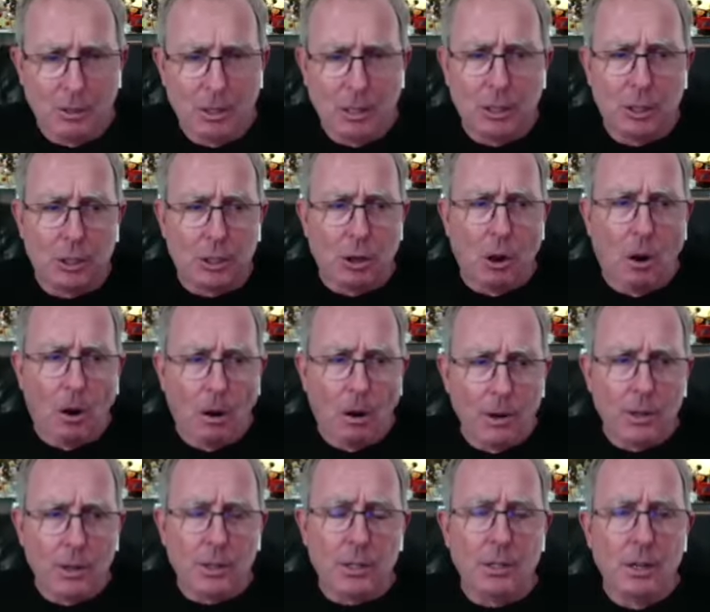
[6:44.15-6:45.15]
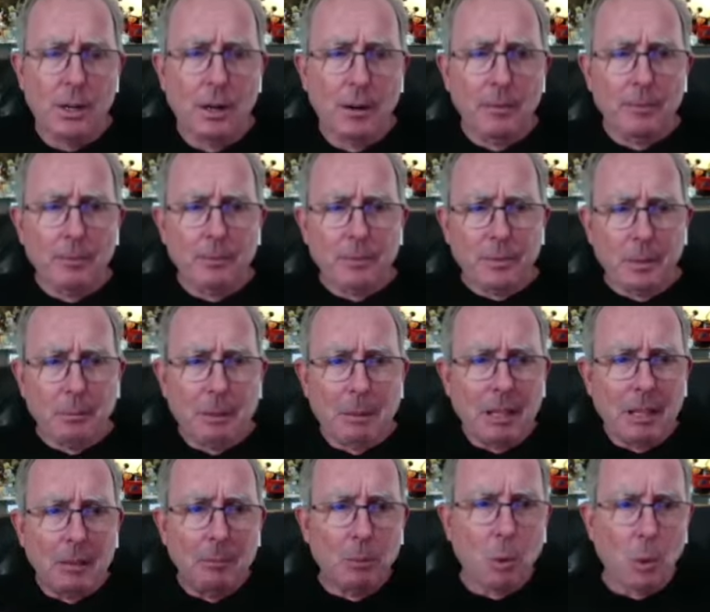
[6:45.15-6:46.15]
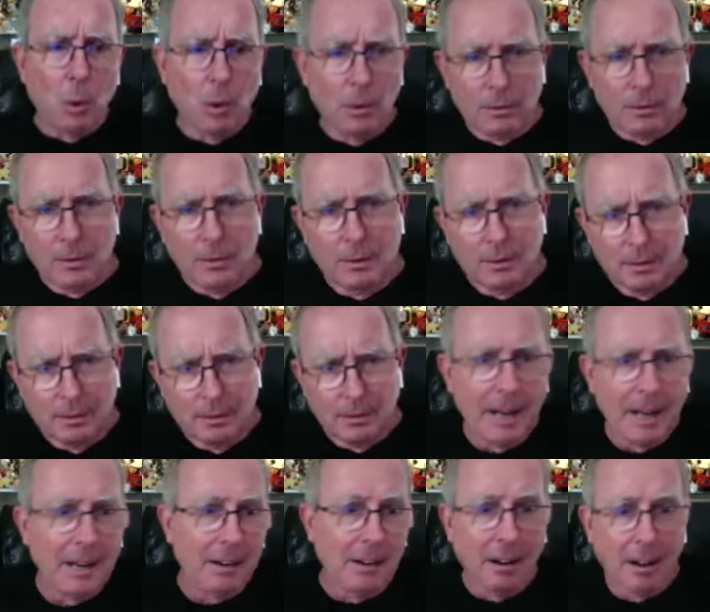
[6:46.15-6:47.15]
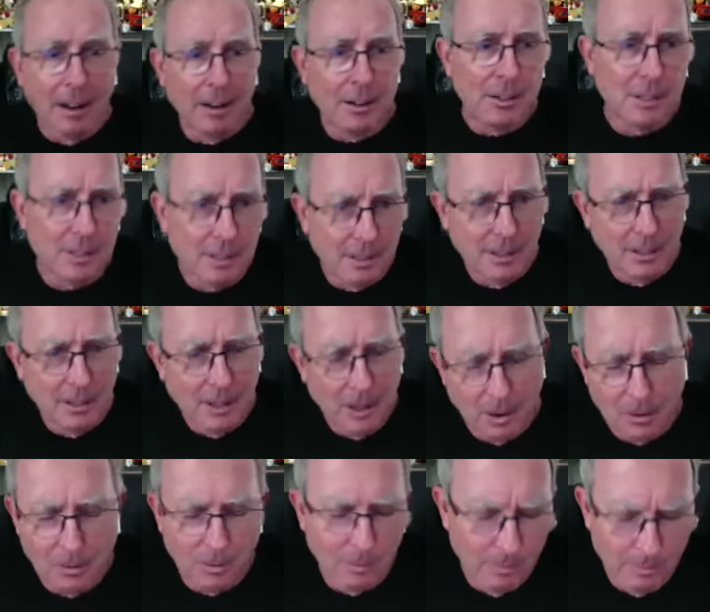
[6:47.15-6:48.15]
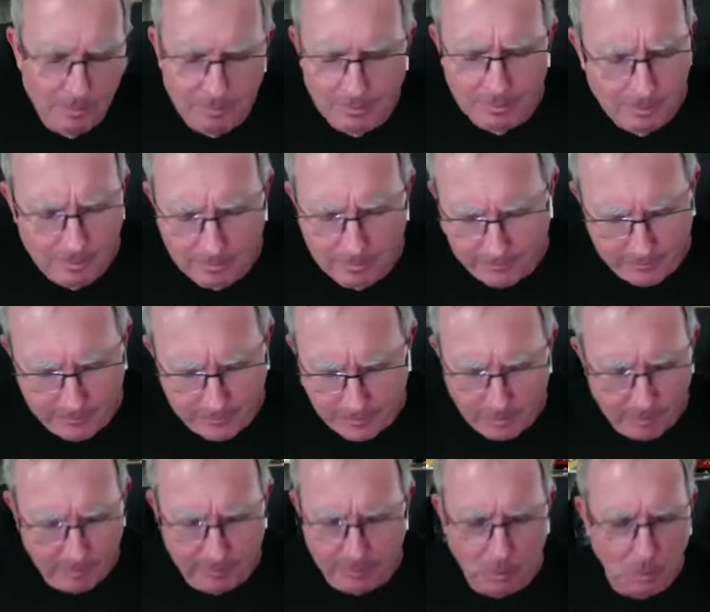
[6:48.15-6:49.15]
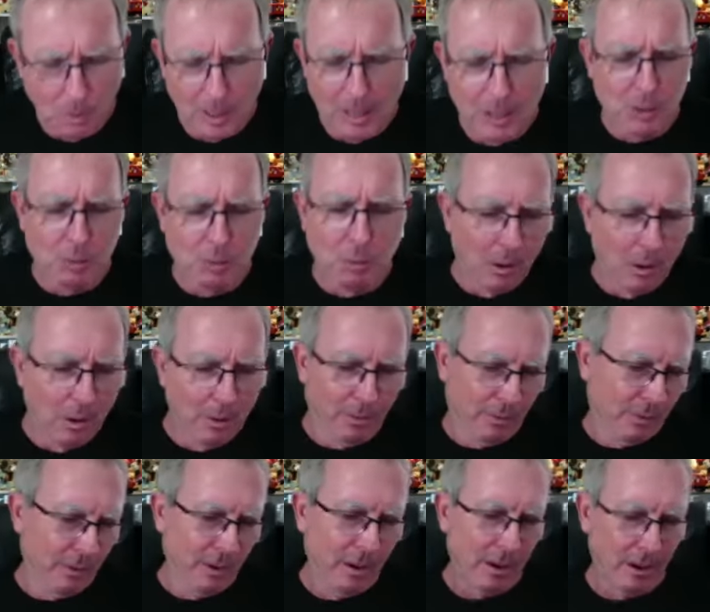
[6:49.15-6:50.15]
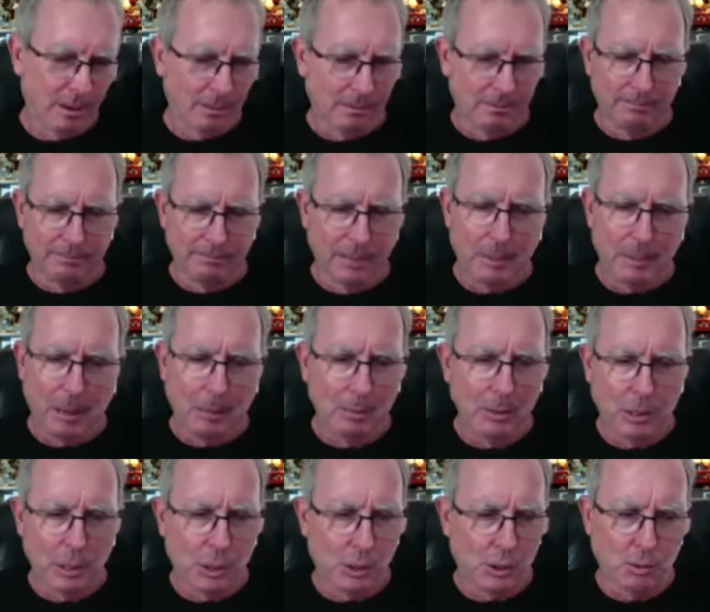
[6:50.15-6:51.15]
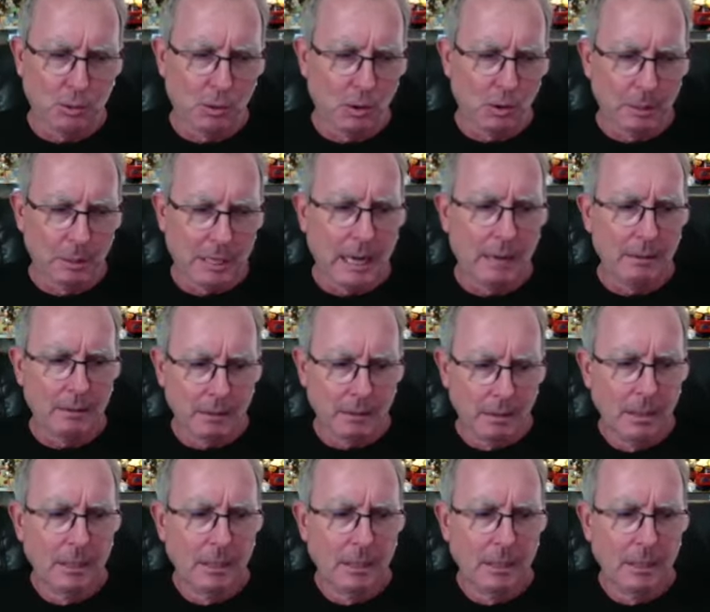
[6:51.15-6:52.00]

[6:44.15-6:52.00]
or these stars, made them more like us, you know, for for what it's worth. Um, I'm not really sure, but that,